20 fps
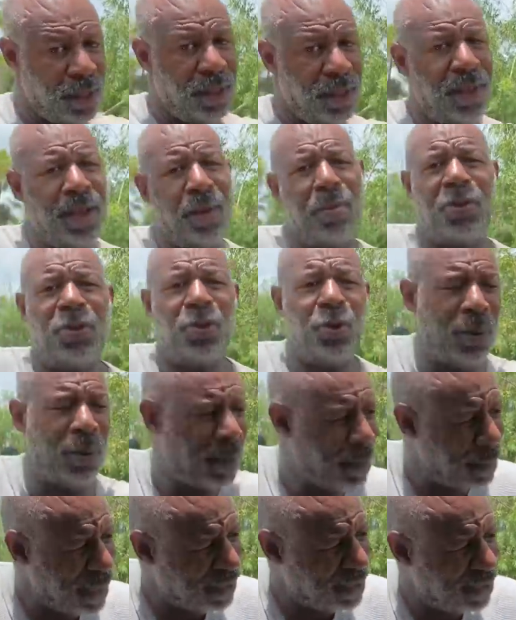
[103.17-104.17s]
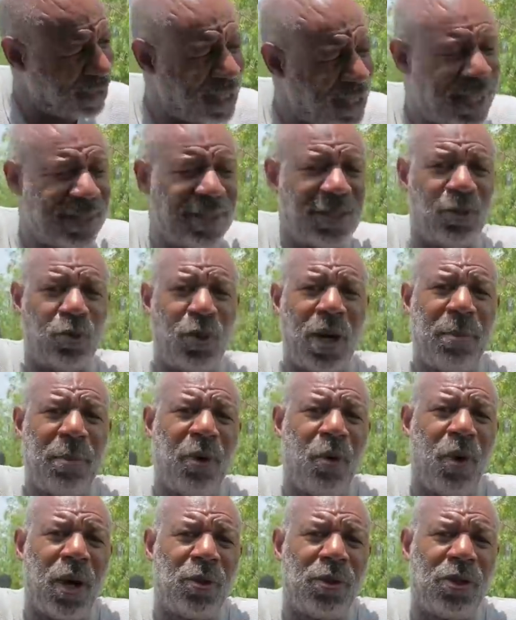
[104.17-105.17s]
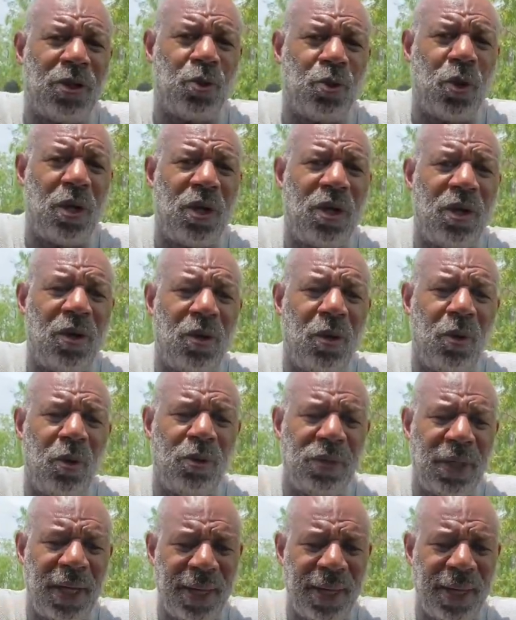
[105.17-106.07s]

Come on, sweet mama. I just got this water. I've been walking with this water the whole time.